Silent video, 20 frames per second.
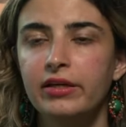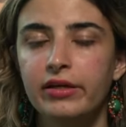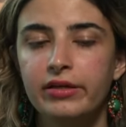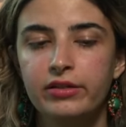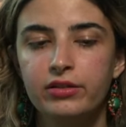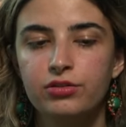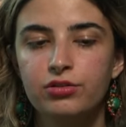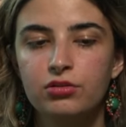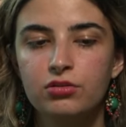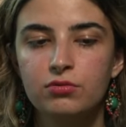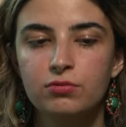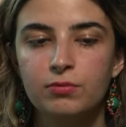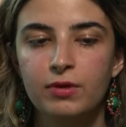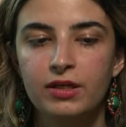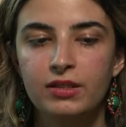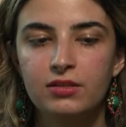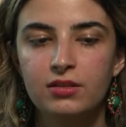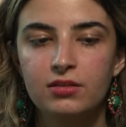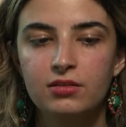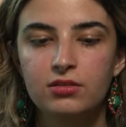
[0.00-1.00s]
I can just
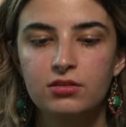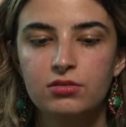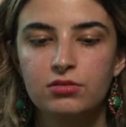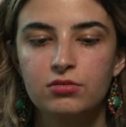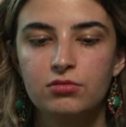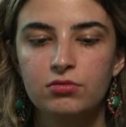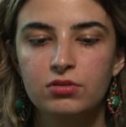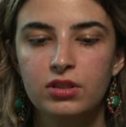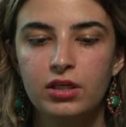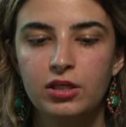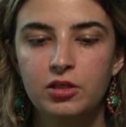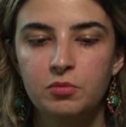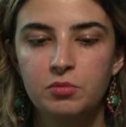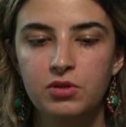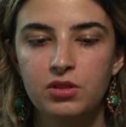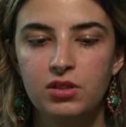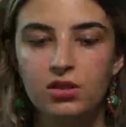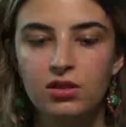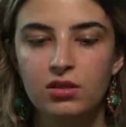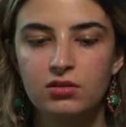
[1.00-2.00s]
wait until you take
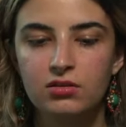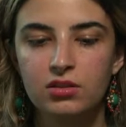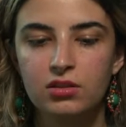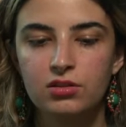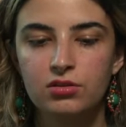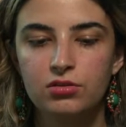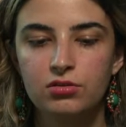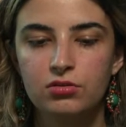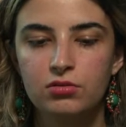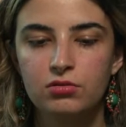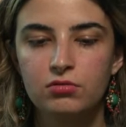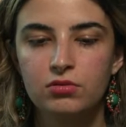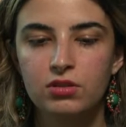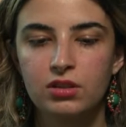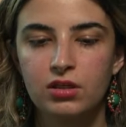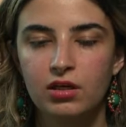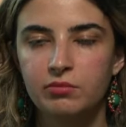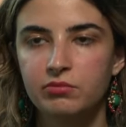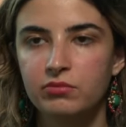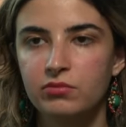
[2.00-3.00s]
me and I'll take you and
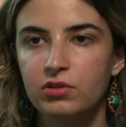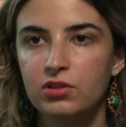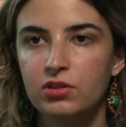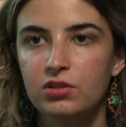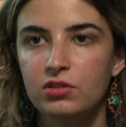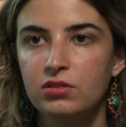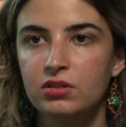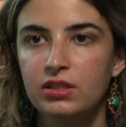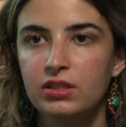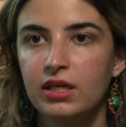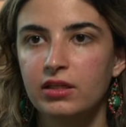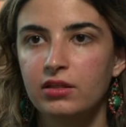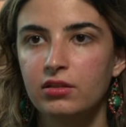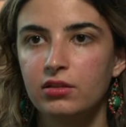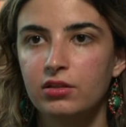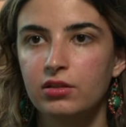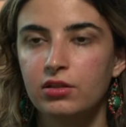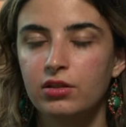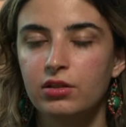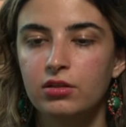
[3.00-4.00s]
I'm still
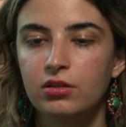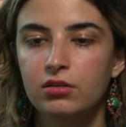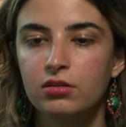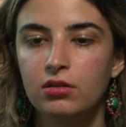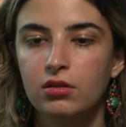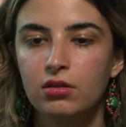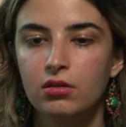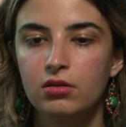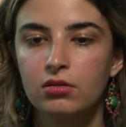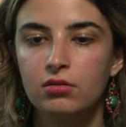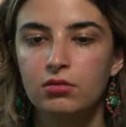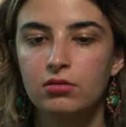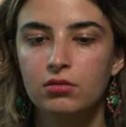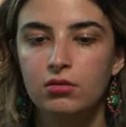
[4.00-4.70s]
attacking here. Yeah.